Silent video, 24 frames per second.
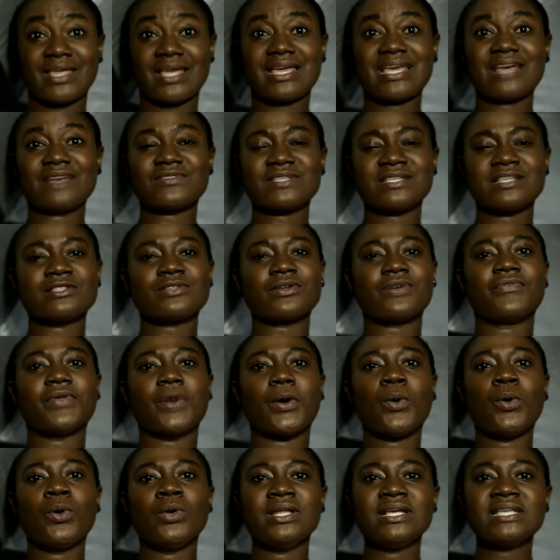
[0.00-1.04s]
the giftings of
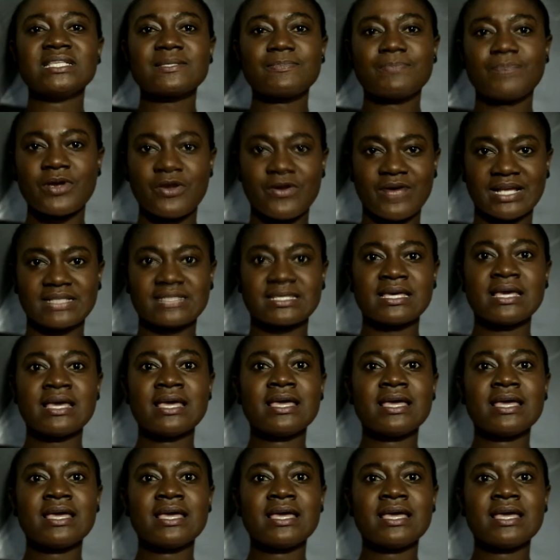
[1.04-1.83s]
the Holy Spirit.